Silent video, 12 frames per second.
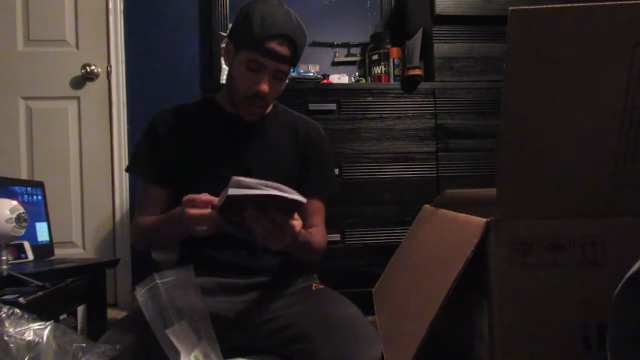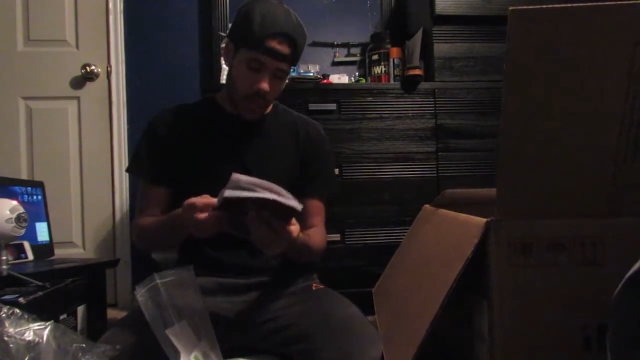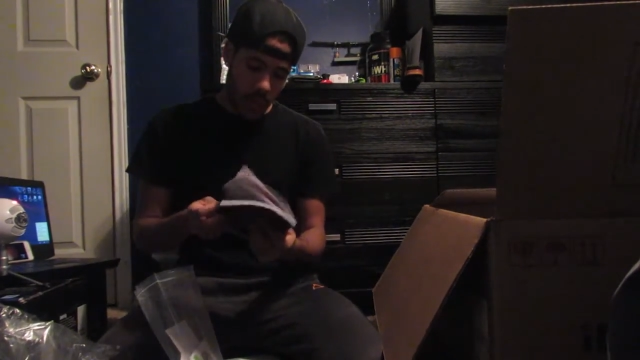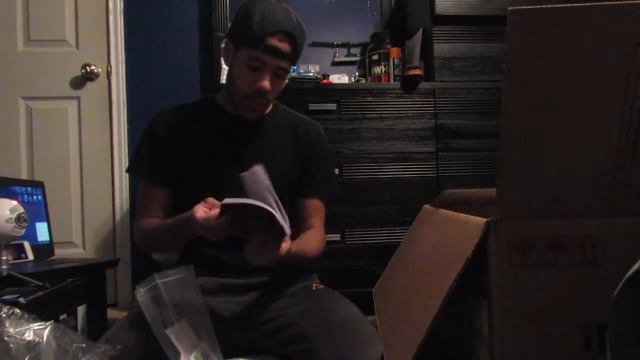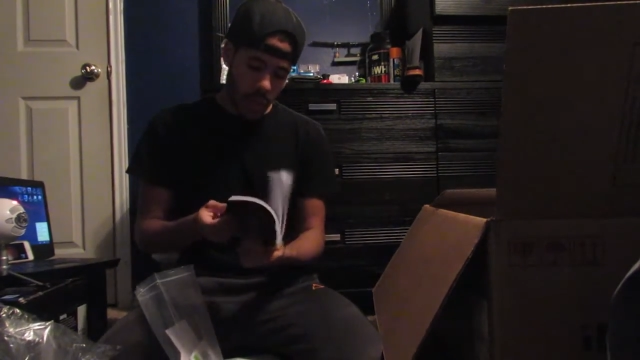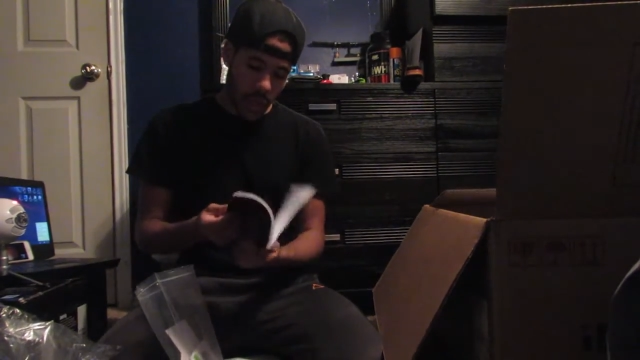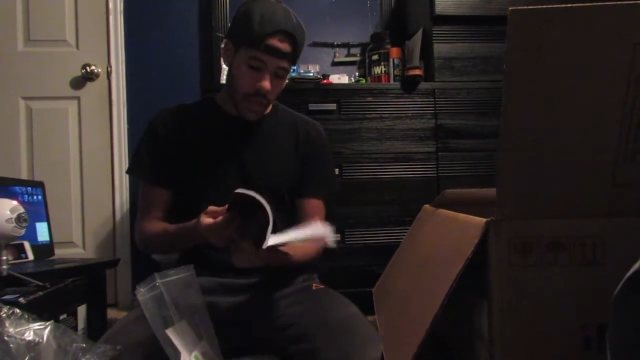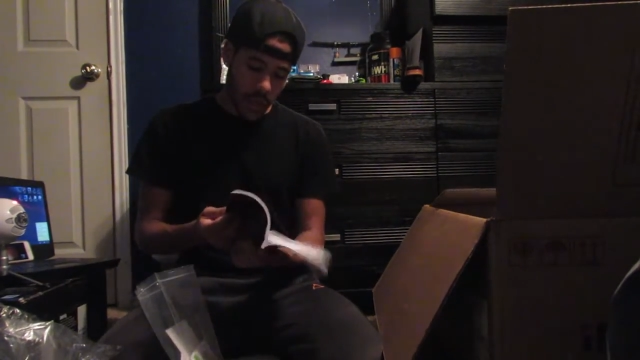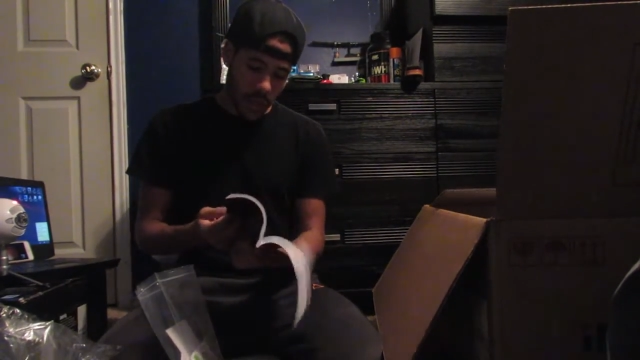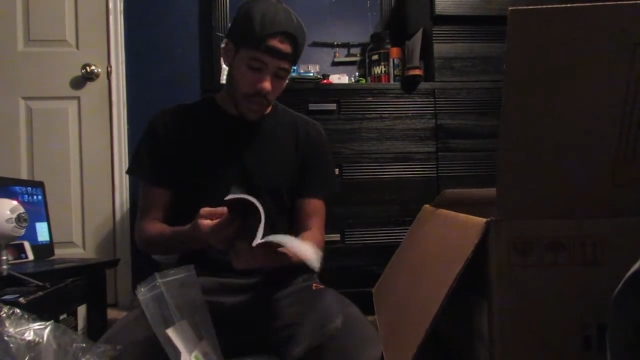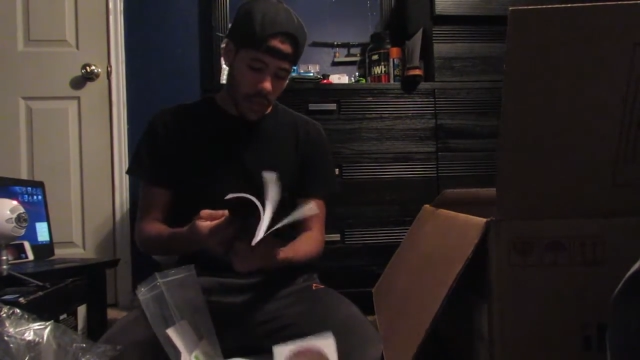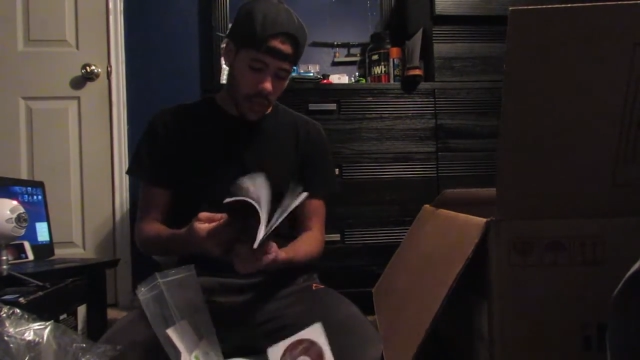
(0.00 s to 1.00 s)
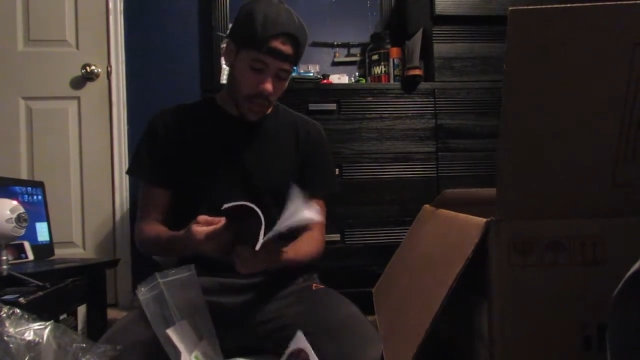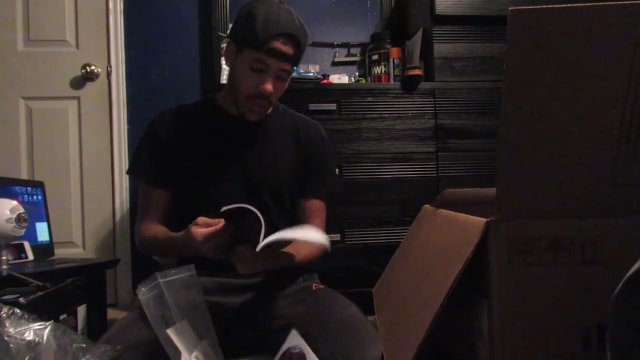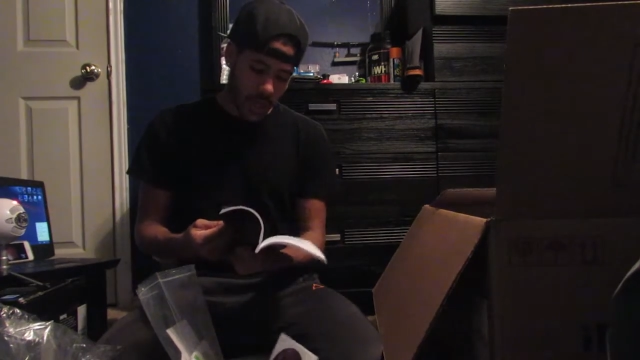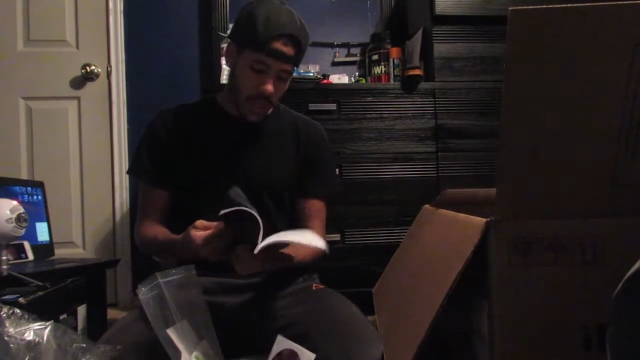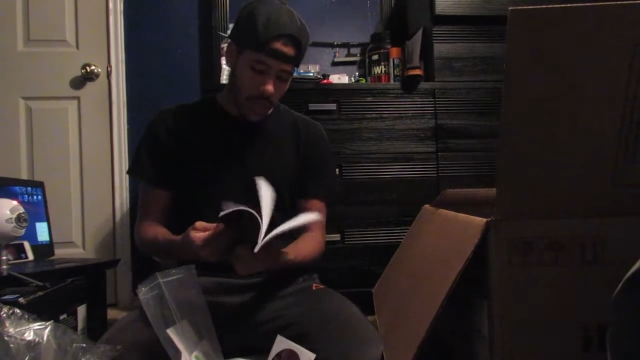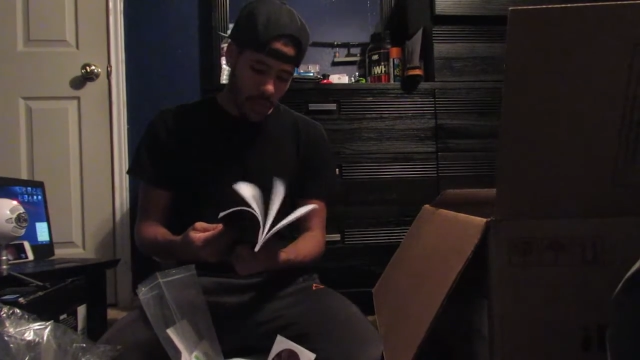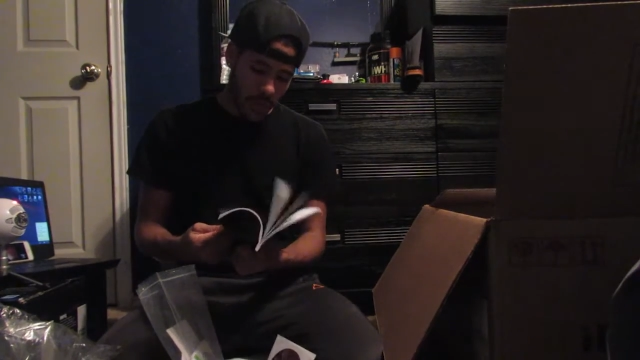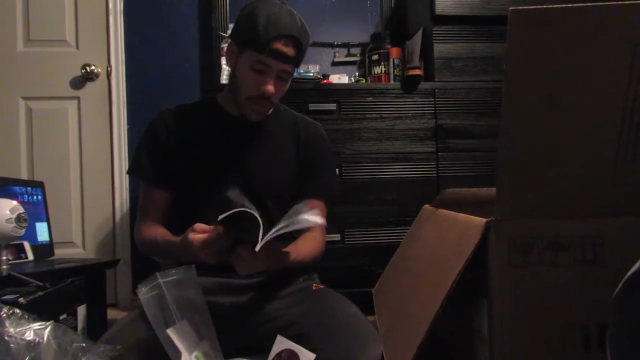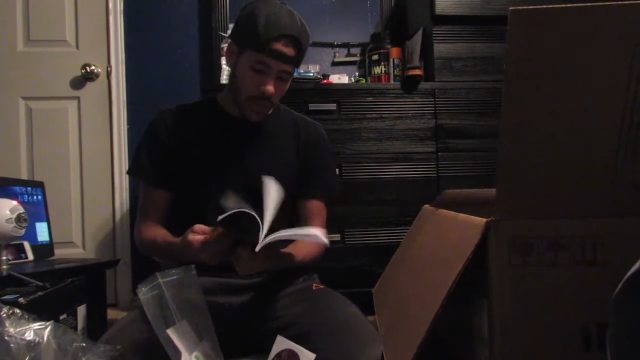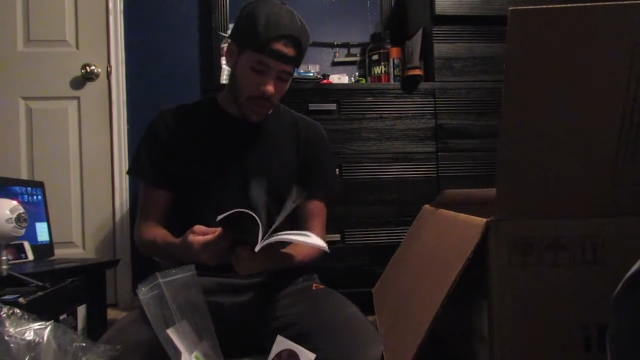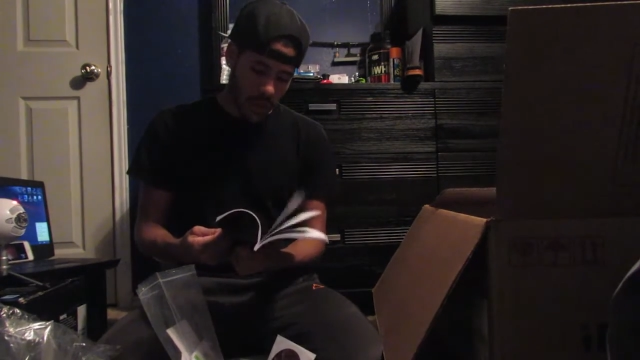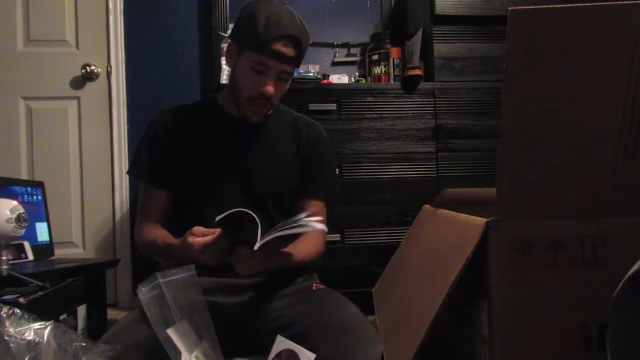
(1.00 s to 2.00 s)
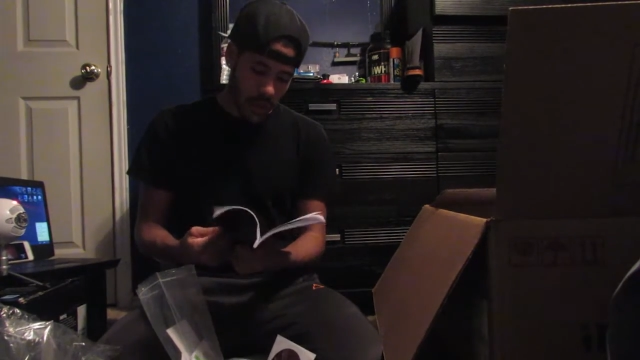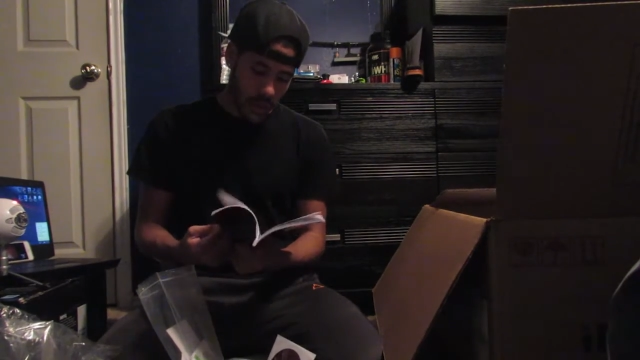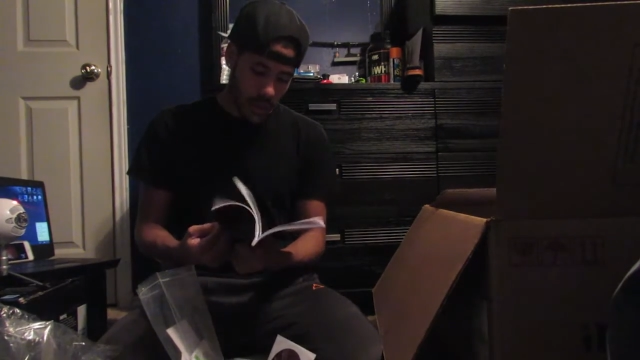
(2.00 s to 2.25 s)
pro gaming user guide for the